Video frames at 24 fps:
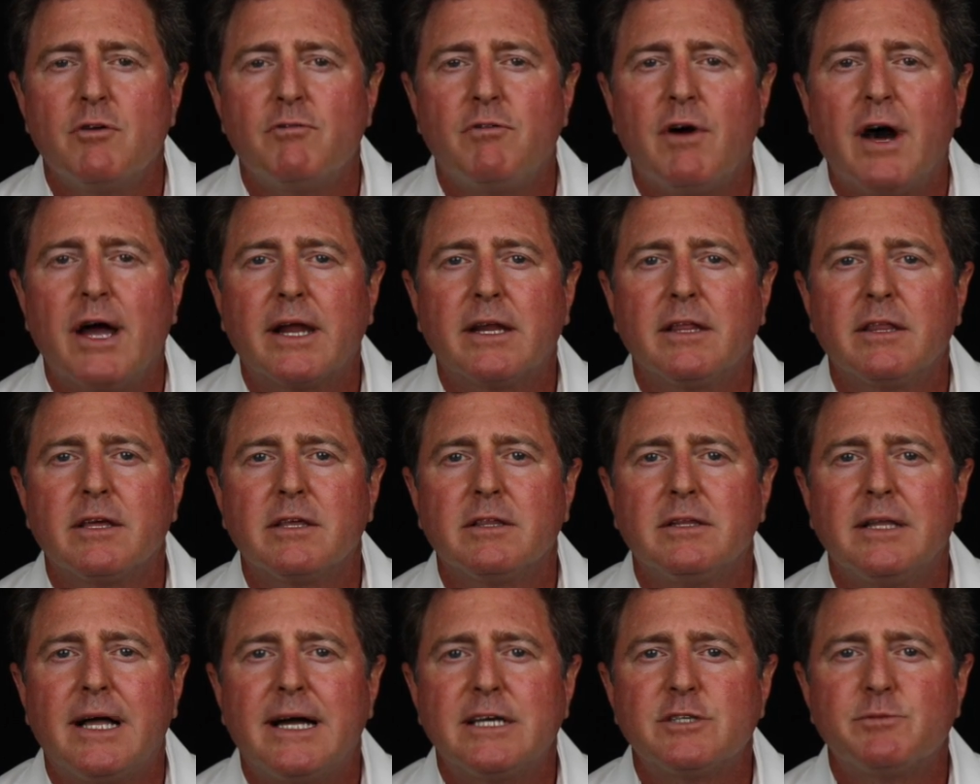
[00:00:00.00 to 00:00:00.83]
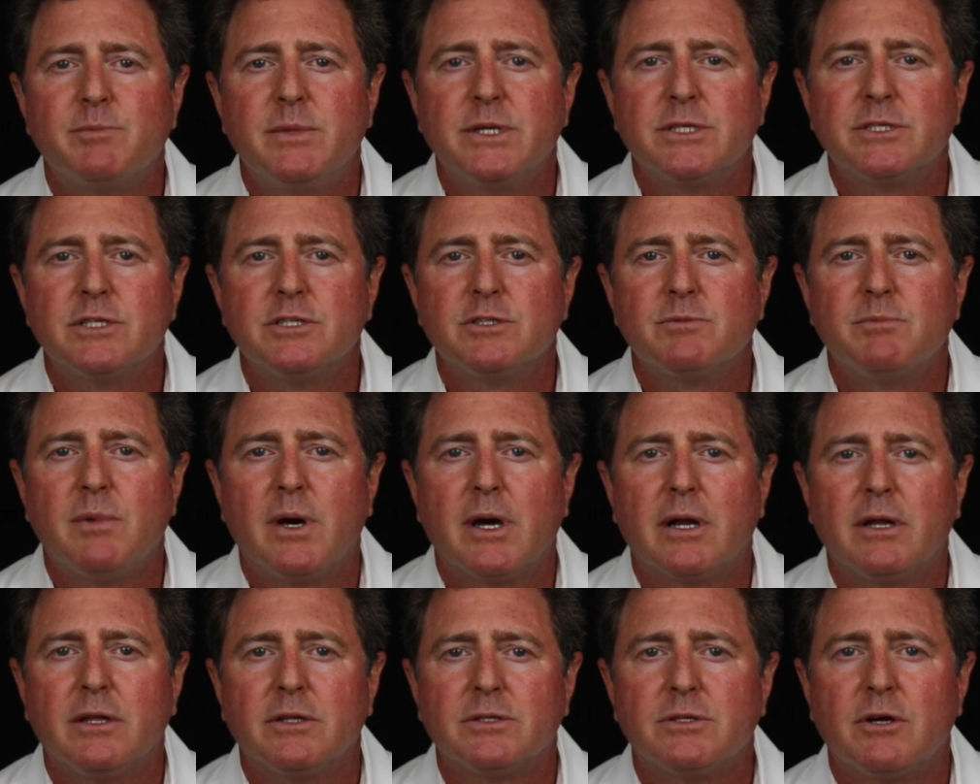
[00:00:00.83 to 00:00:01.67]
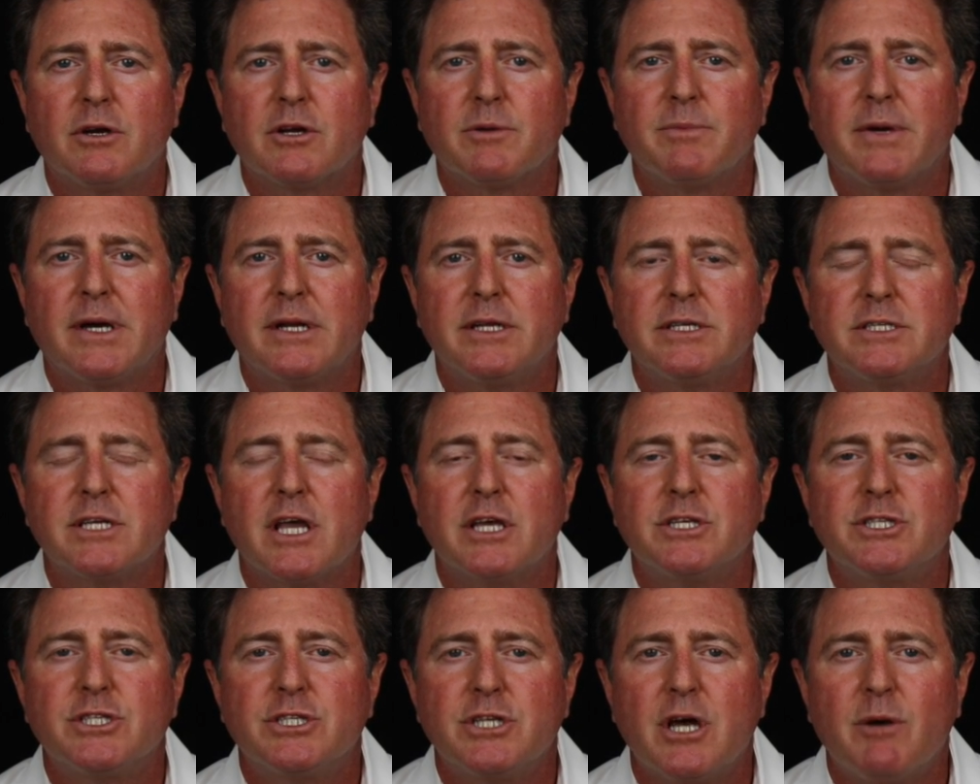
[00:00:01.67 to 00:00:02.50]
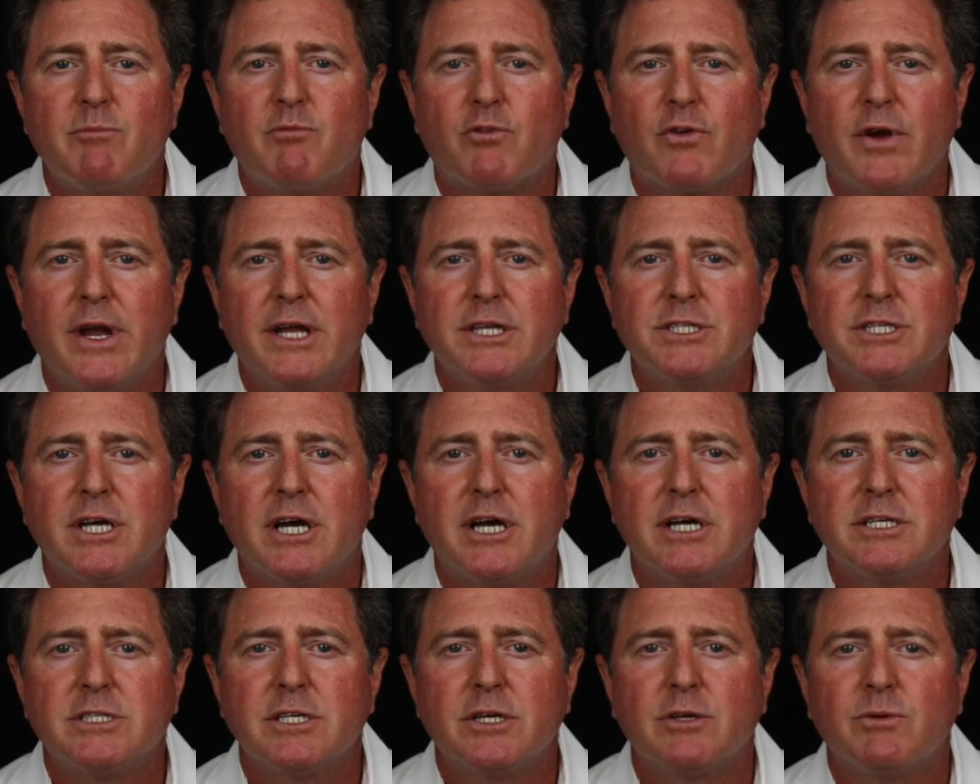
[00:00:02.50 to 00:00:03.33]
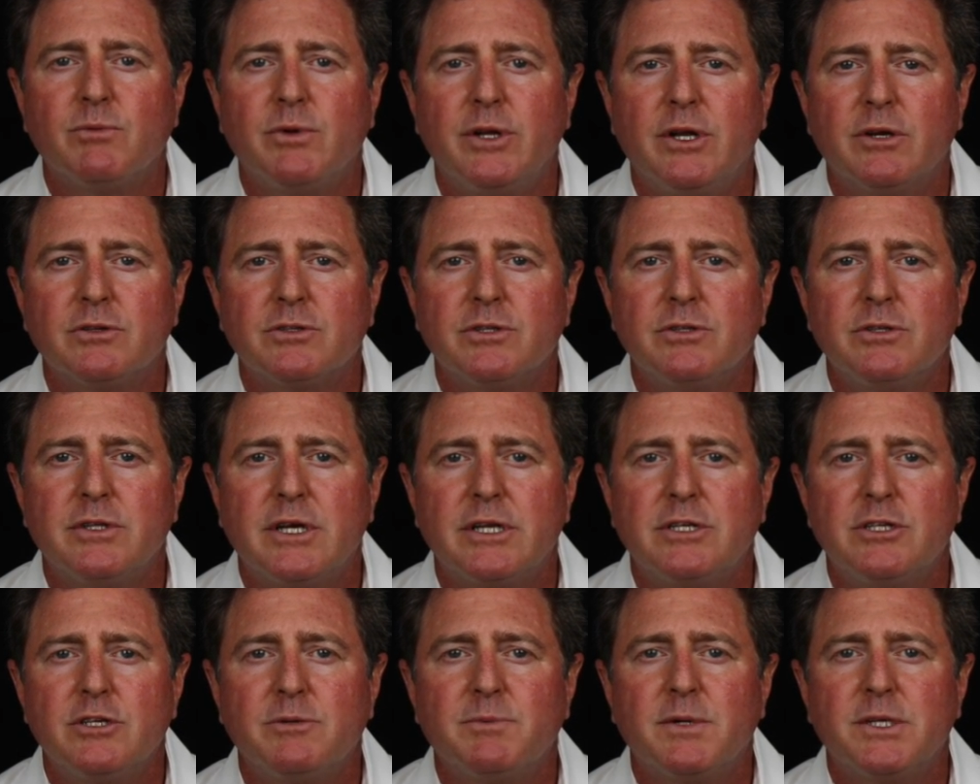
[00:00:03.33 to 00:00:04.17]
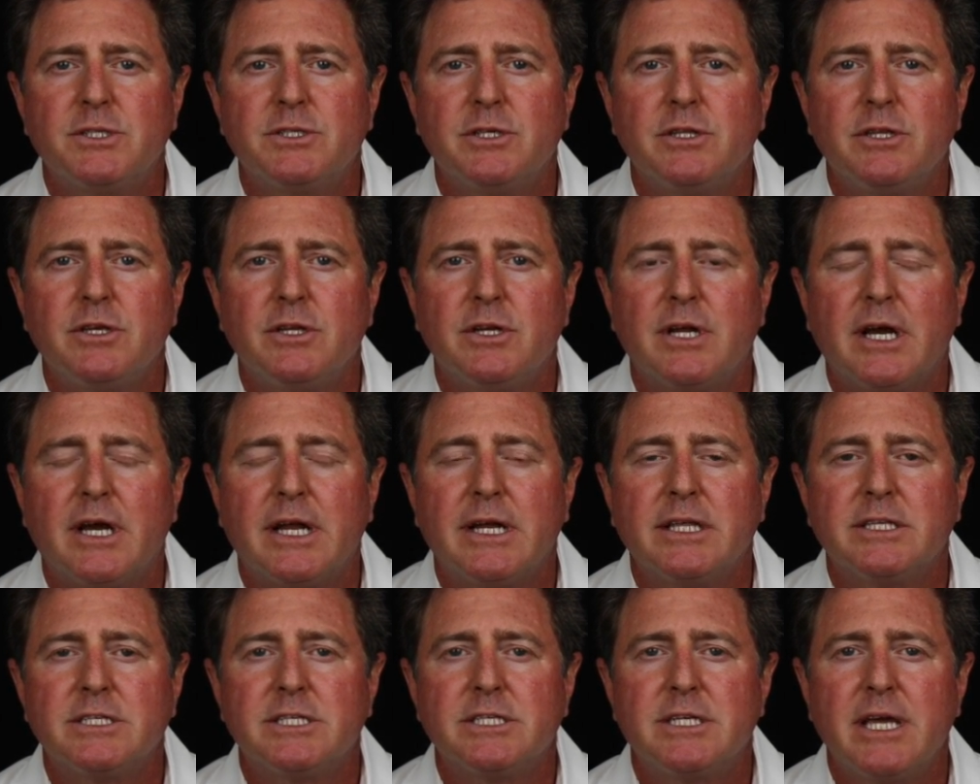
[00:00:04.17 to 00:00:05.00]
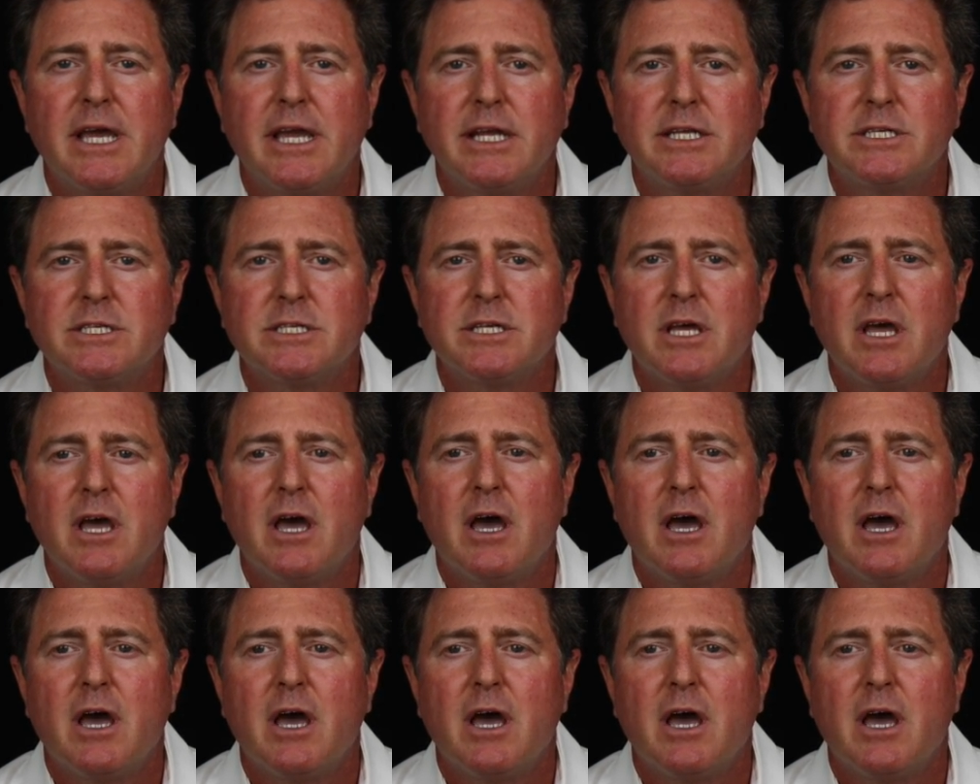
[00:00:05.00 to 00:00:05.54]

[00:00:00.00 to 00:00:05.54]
Finally, the last business model I'll talk about is sub-franchising. We don't do that too much in the United States.